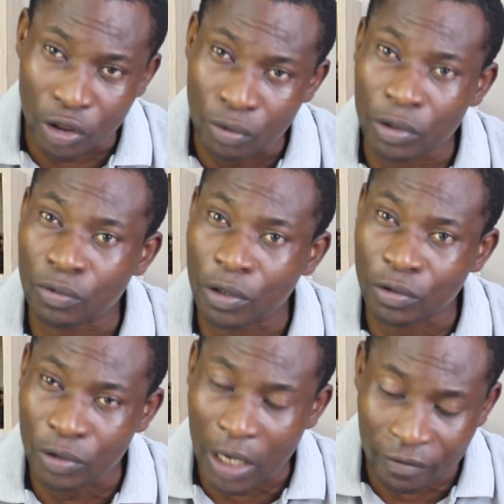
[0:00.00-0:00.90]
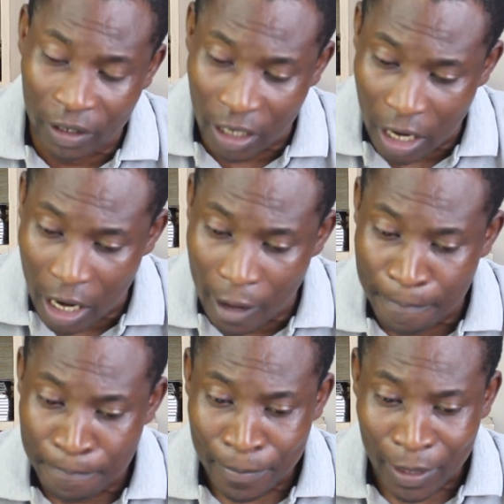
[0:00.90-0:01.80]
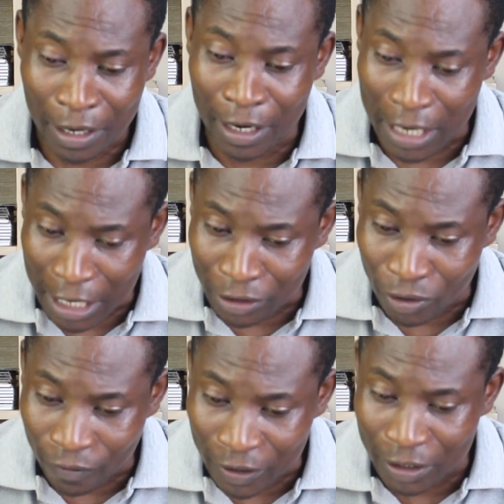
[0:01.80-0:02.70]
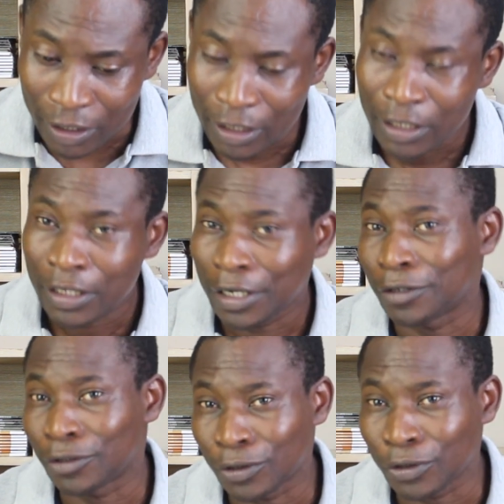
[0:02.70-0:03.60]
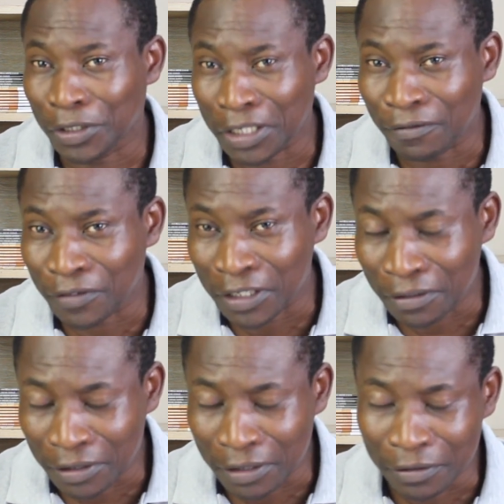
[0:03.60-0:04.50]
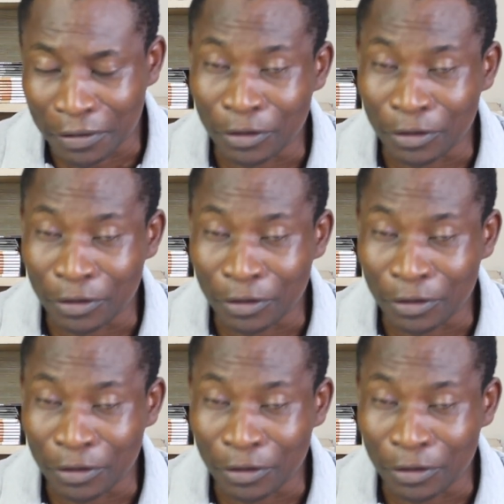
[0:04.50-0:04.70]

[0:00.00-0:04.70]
You would want to have a car and a nice office and show your girlfriend around,